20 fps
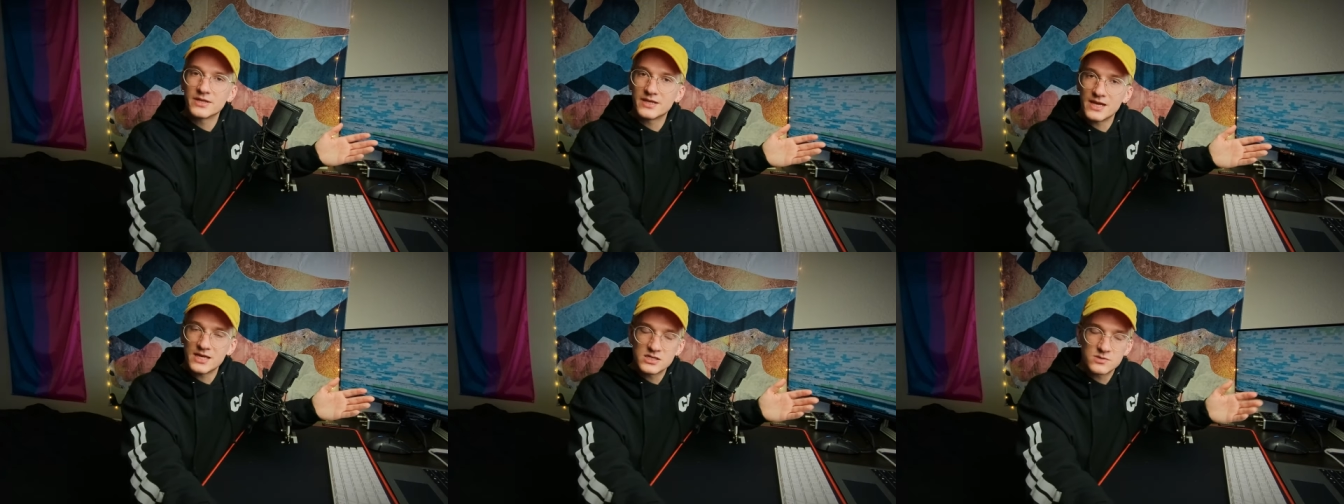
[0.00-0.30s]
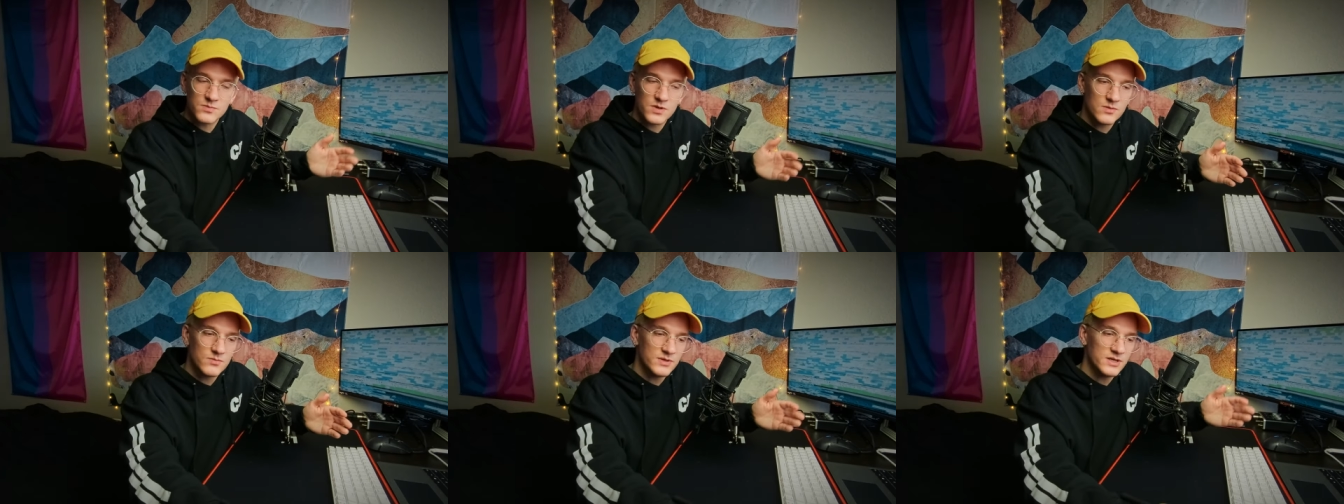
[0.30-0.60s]
case
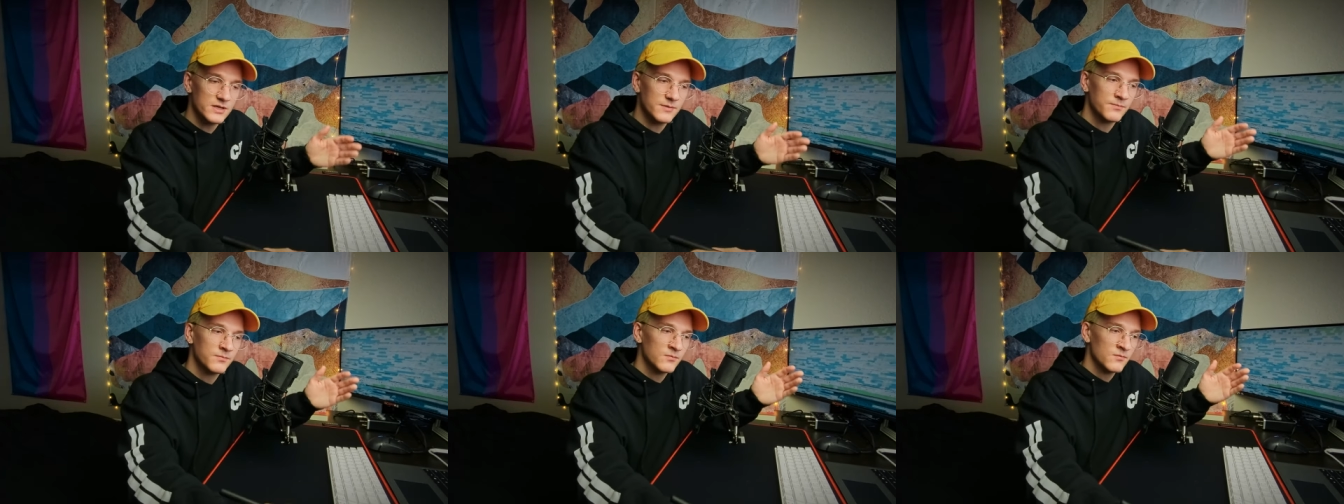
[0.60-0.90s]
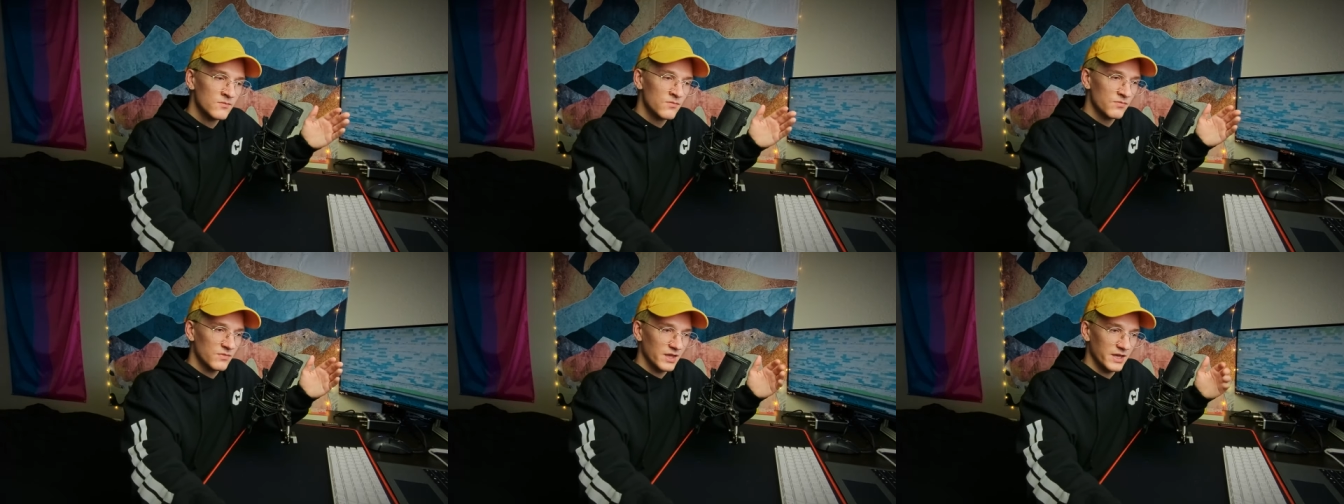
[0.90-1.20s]
may be,
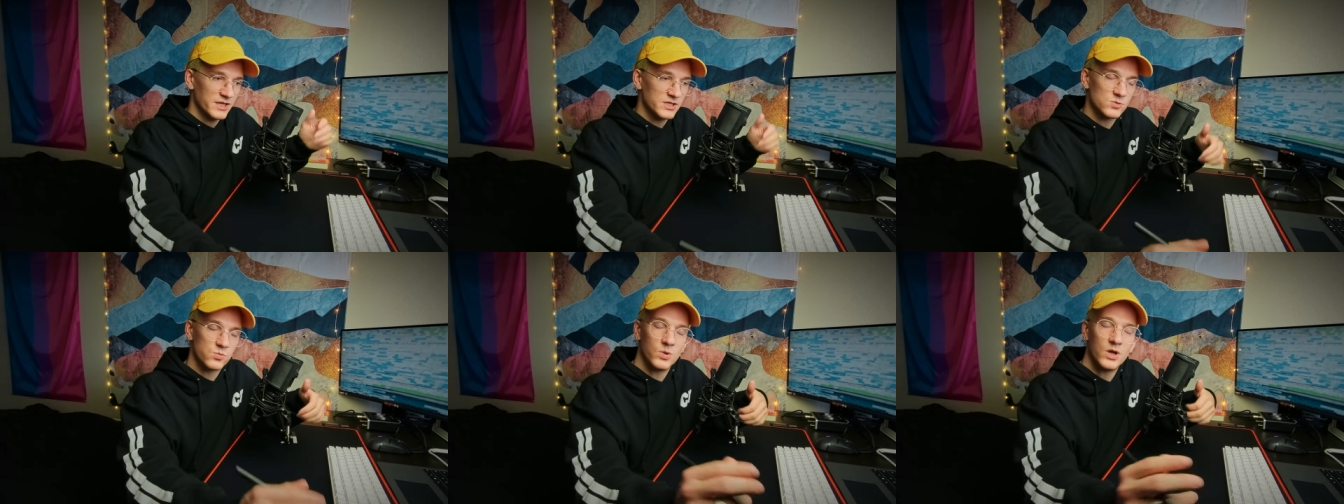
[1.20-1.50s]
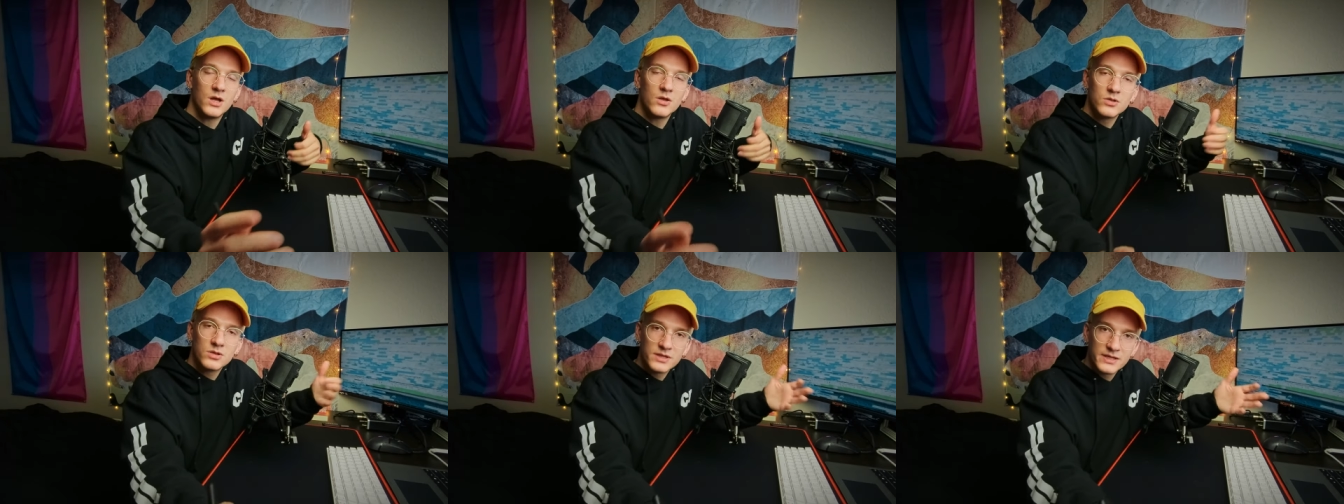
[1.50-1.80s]
is
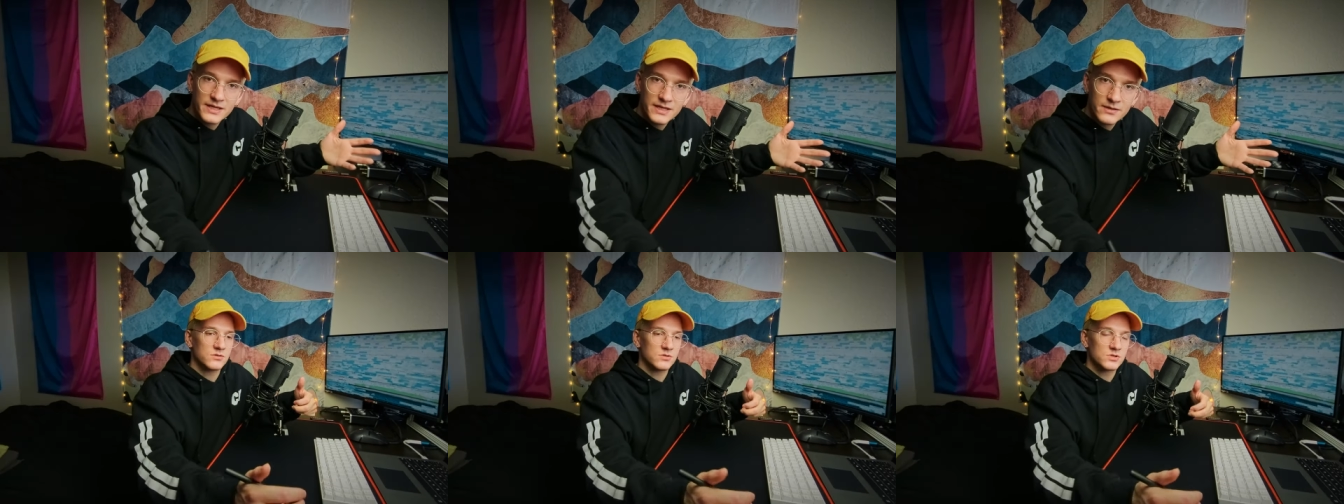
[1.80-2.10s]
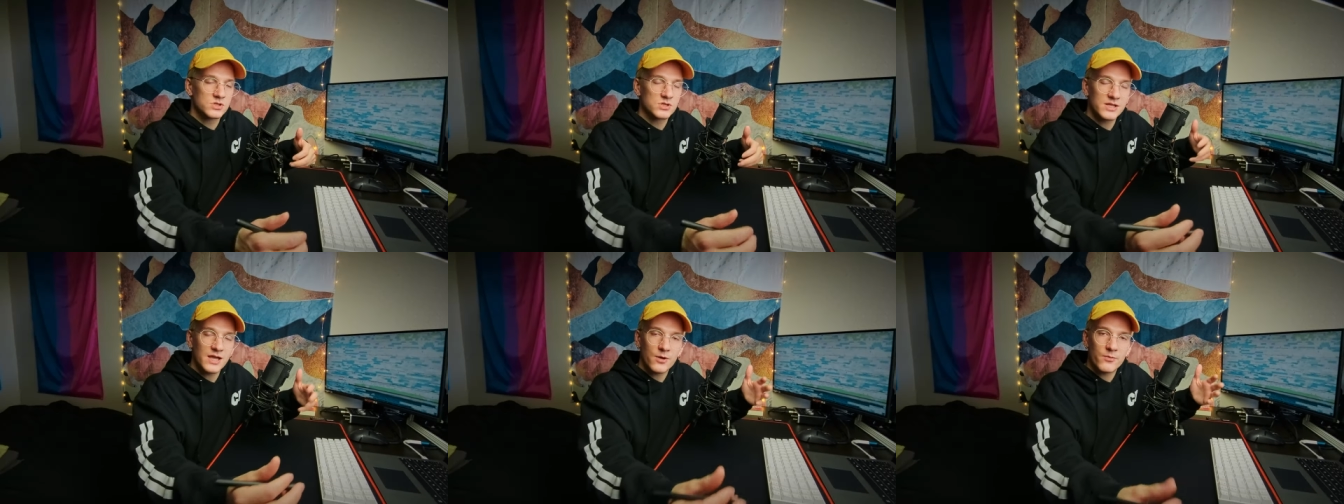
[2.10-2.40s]
well lit,
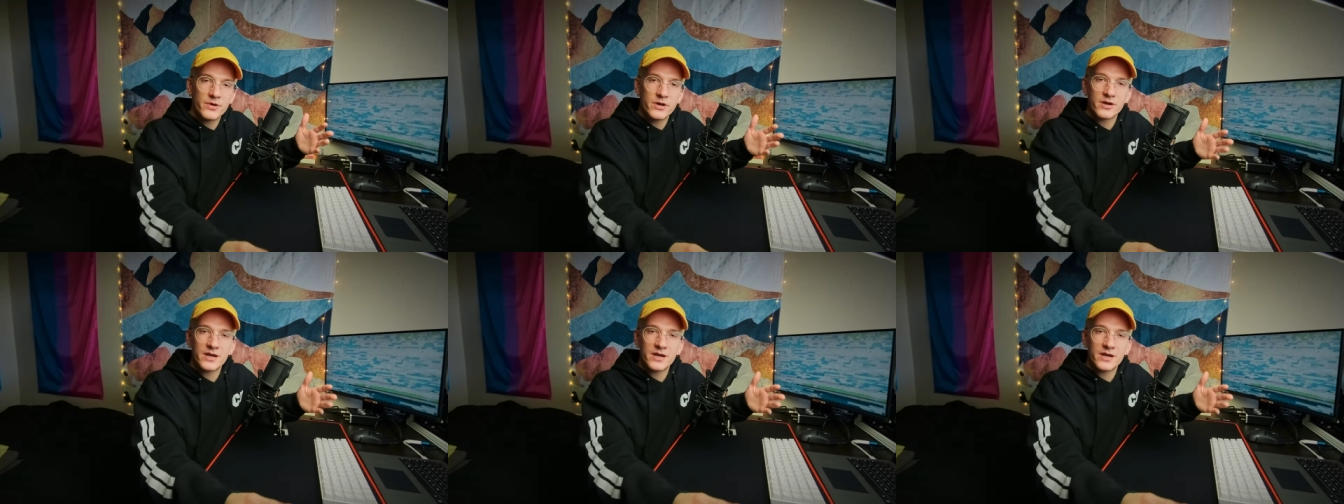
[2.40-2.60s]
so that way your